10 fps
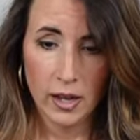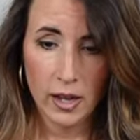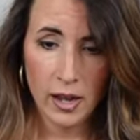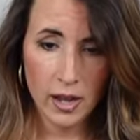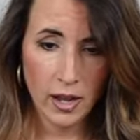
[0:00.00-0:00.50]

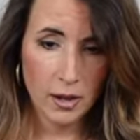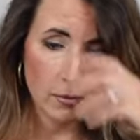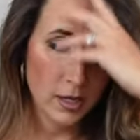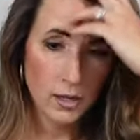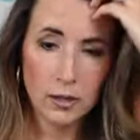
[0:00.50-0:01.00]
Um,
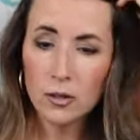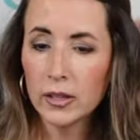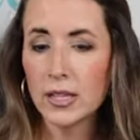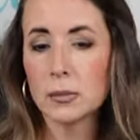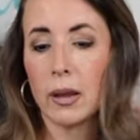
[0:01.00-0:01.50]

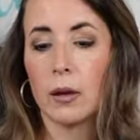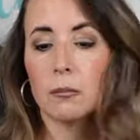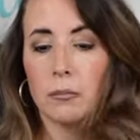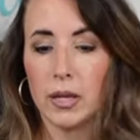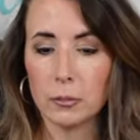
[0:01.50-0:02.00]
holy spam
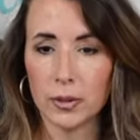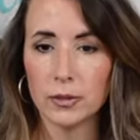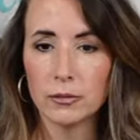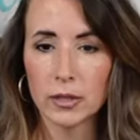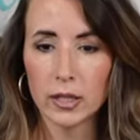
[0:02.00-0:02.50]

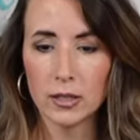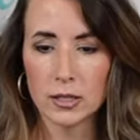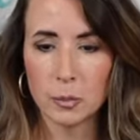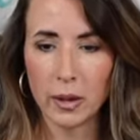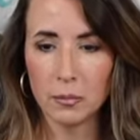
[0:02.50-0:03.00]
people. We're getting the
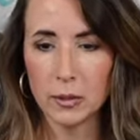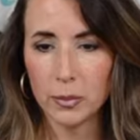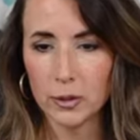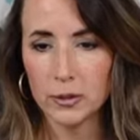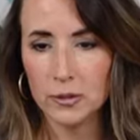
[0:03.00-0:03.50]
spam
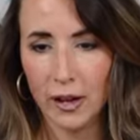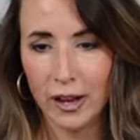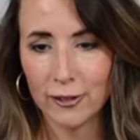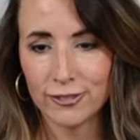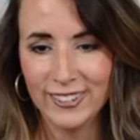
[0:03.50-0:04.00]
people
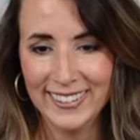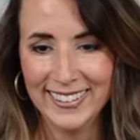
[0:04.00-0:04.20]
off.